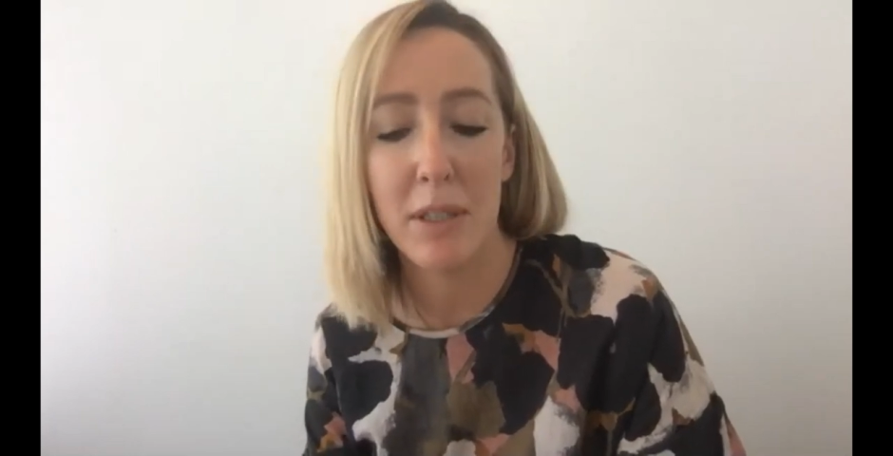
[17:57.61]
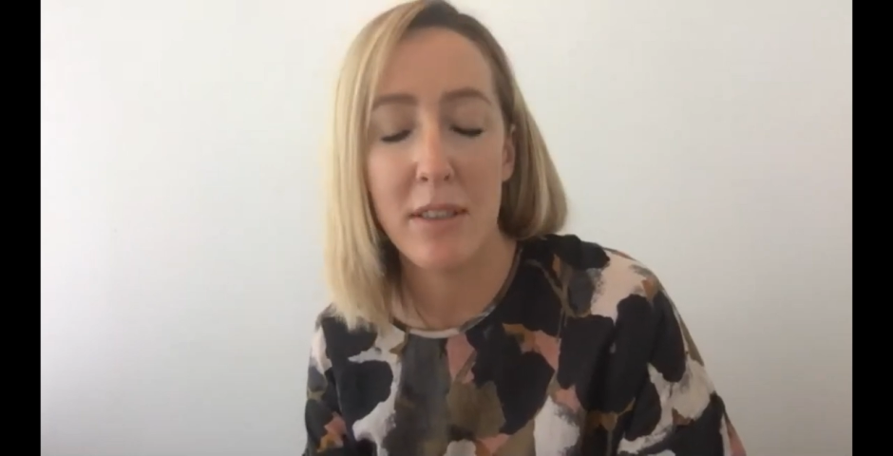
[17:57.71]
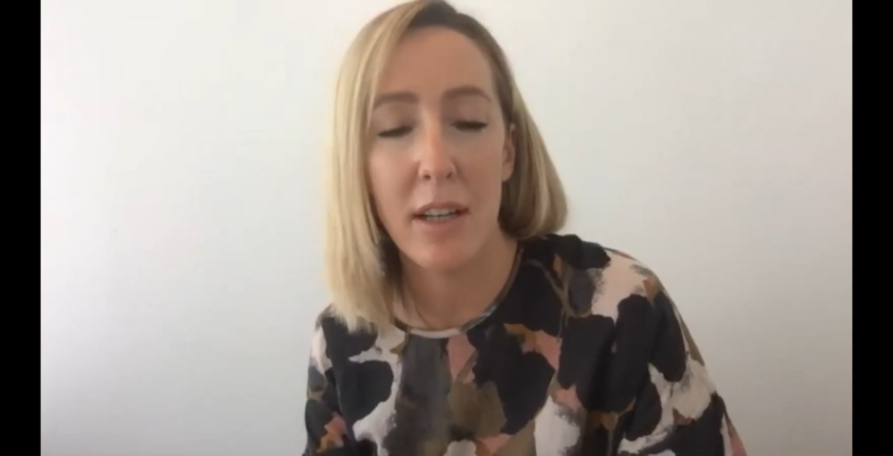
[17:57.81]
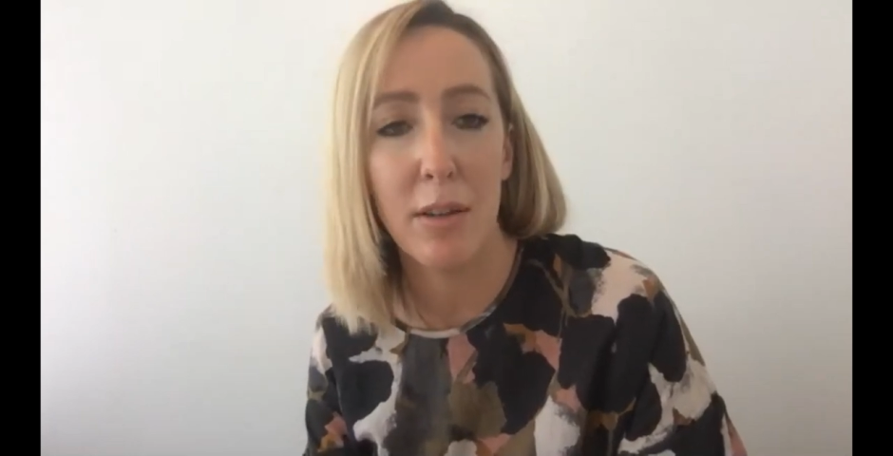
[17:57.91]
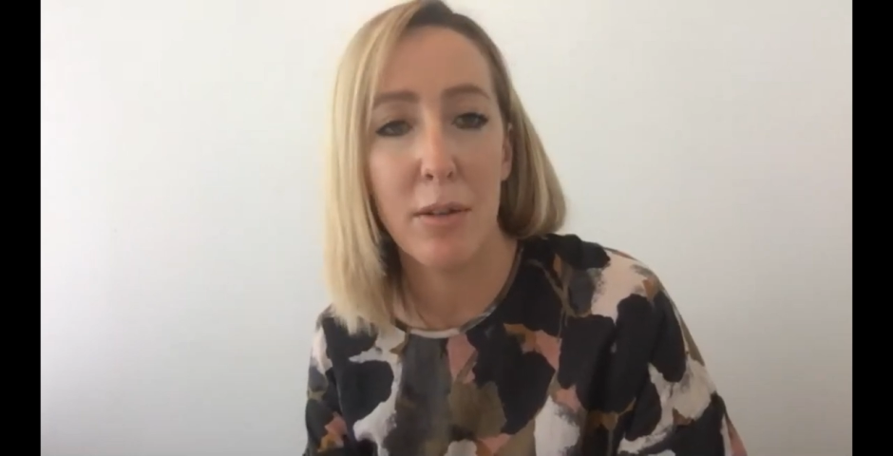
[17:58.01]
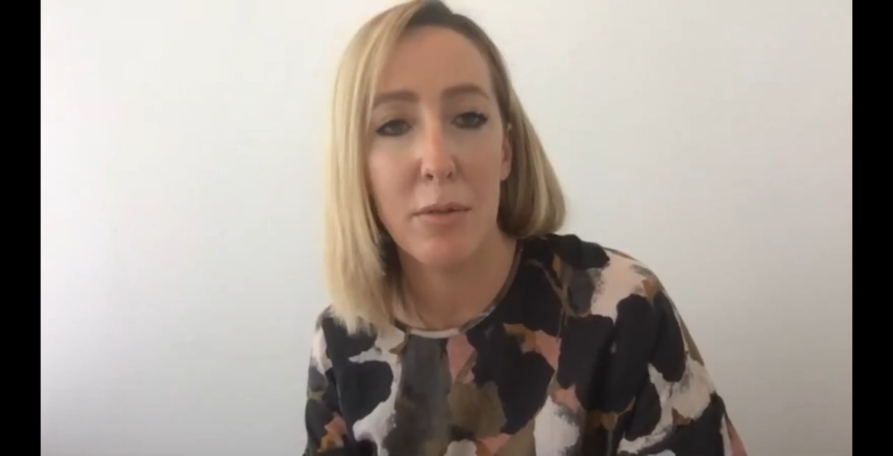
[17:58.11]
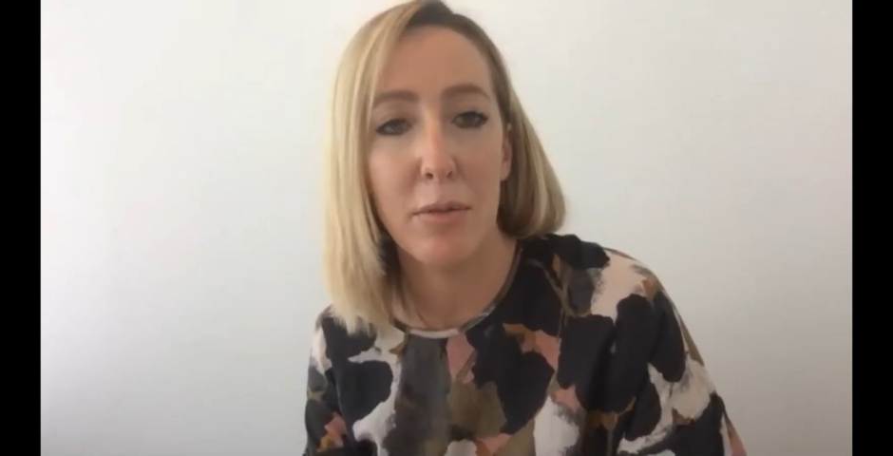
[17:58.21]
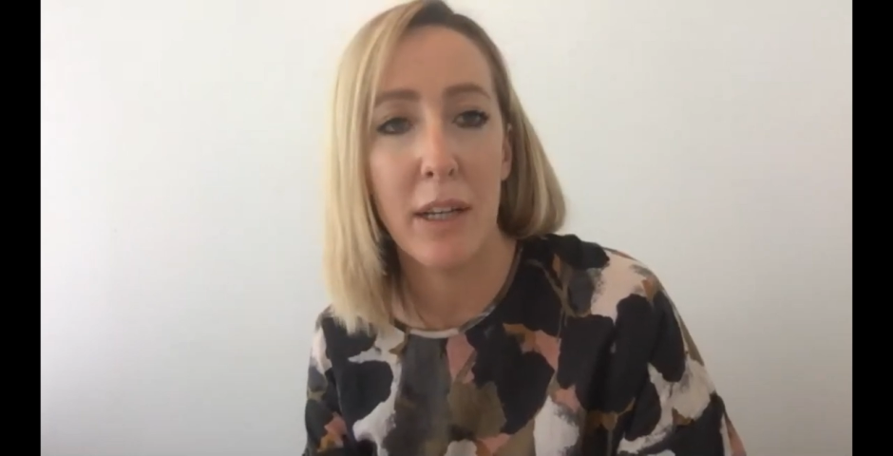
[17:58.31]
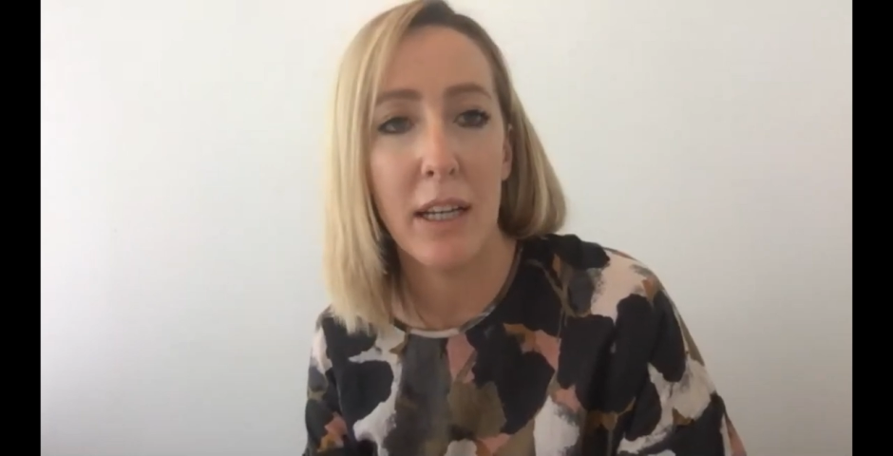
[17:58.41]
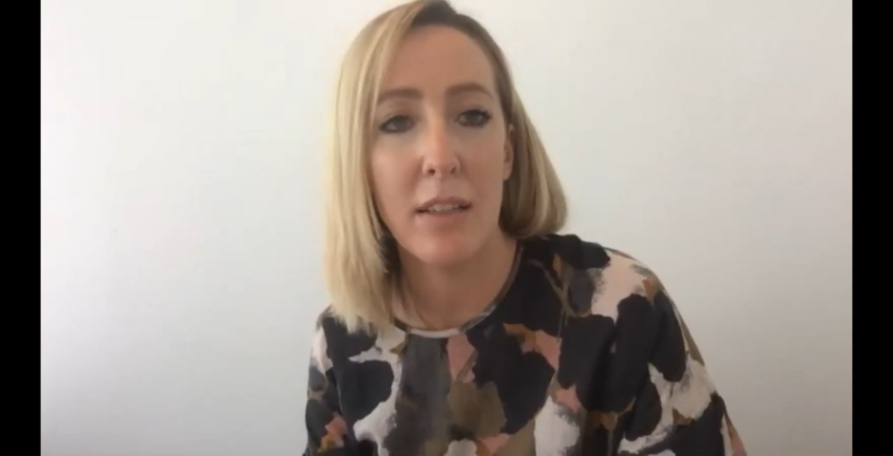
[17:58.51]
sign off
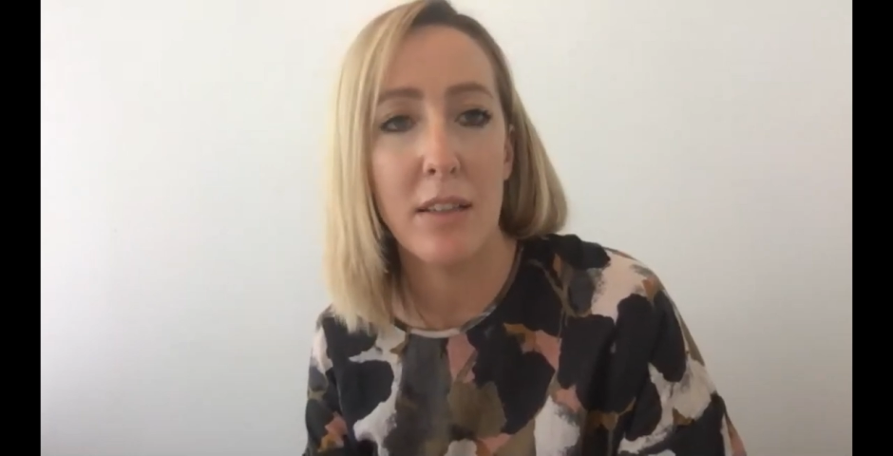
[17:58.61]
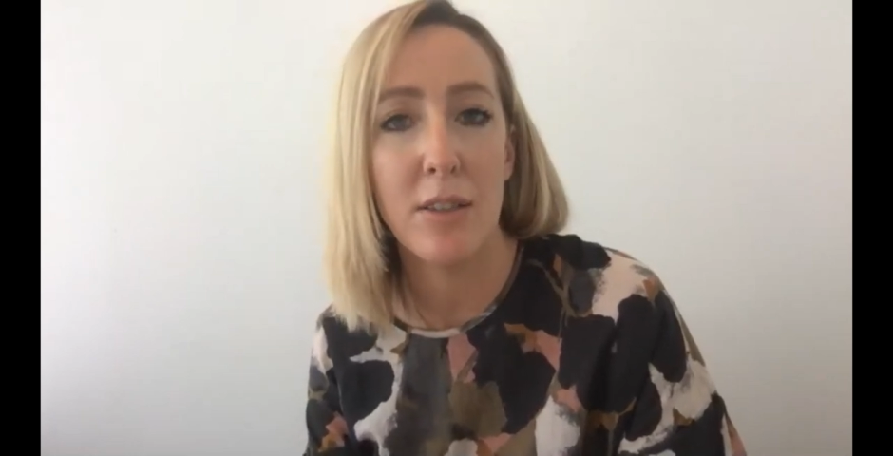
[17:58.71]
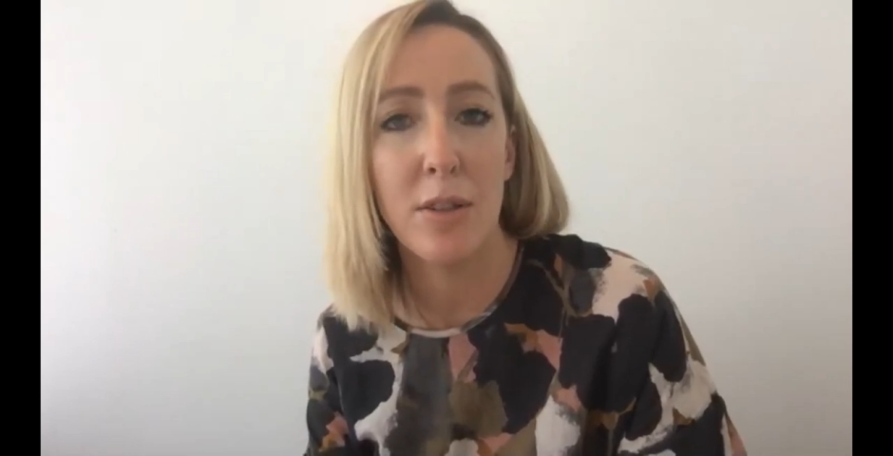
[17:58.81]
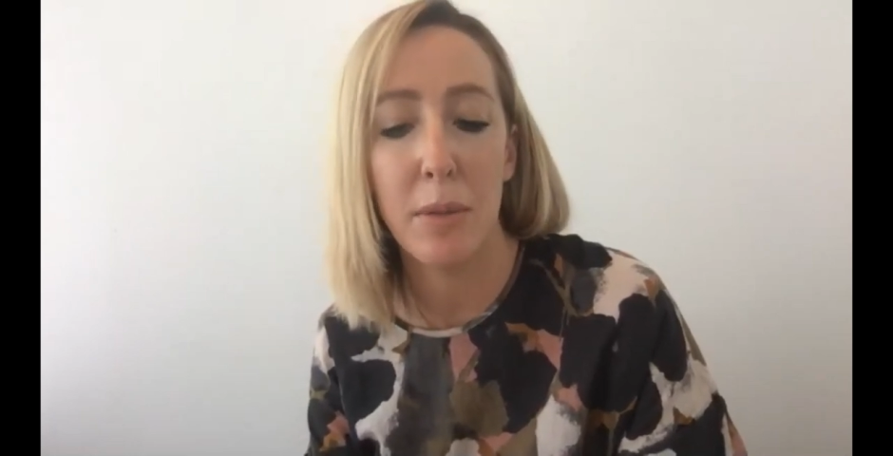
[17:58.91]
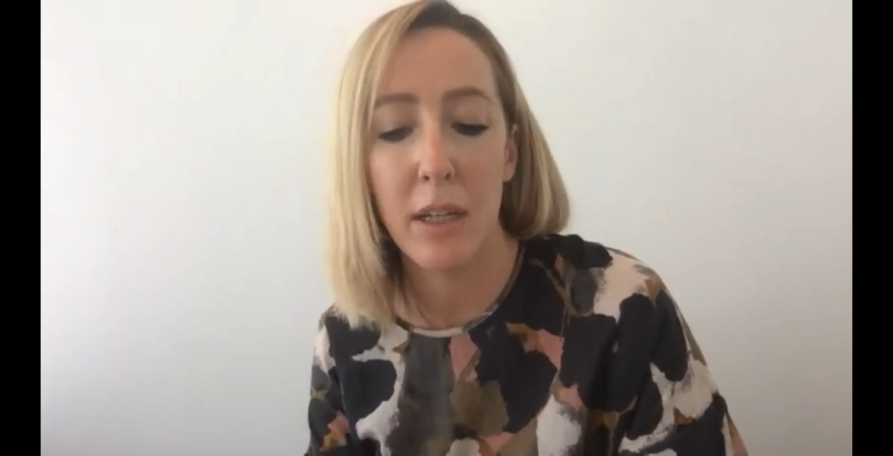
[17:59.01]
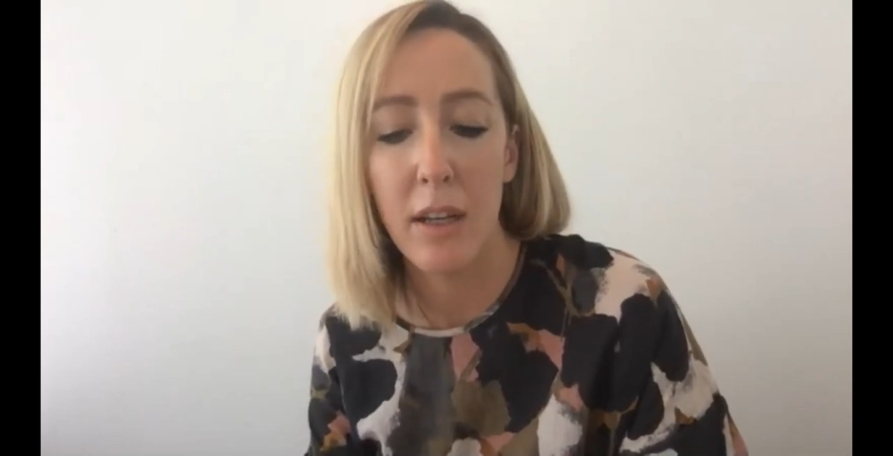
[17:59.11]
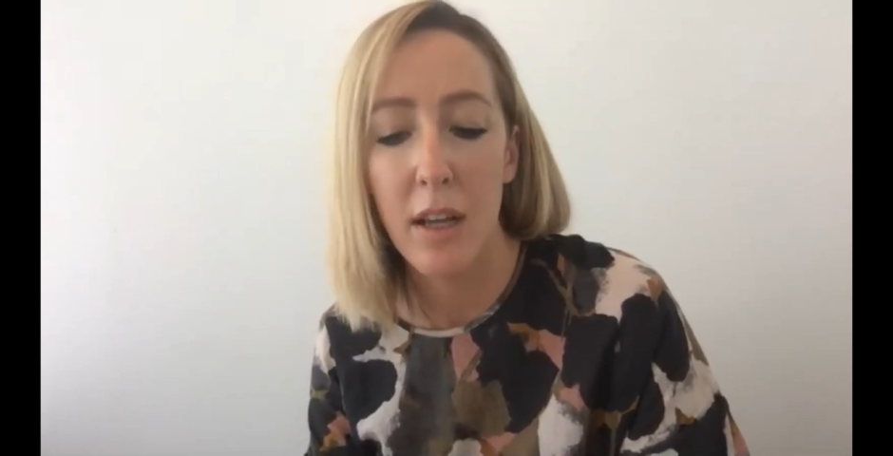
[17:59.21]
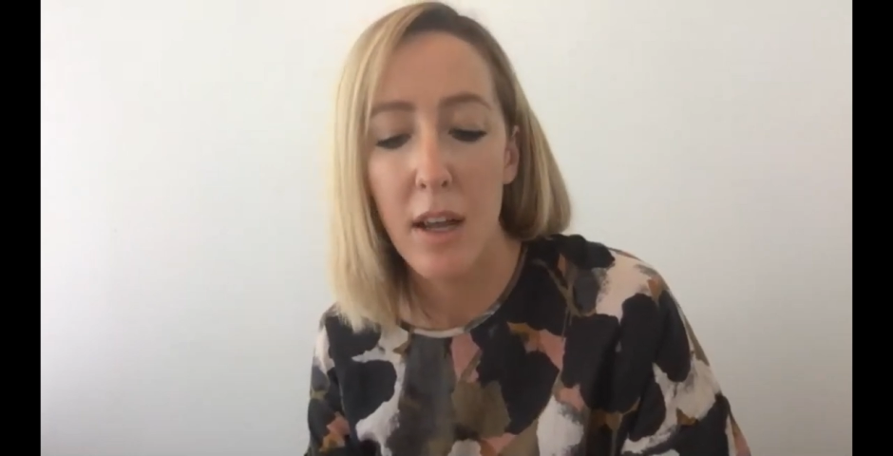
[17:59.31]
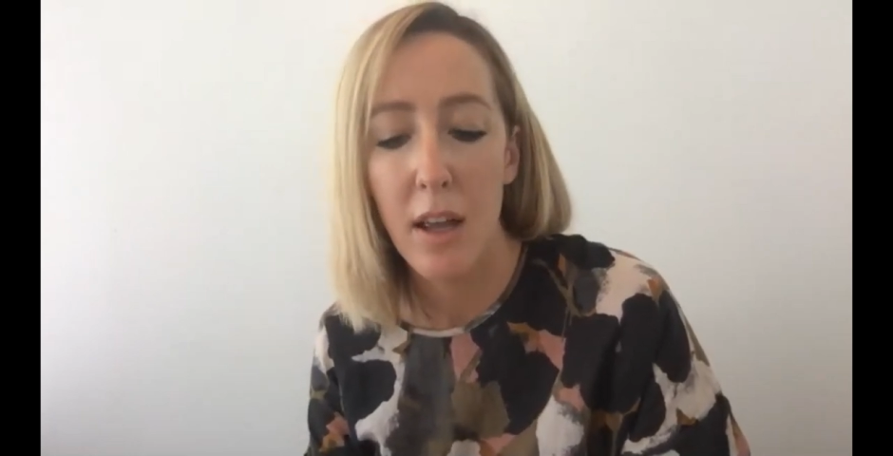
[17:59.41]
and determine.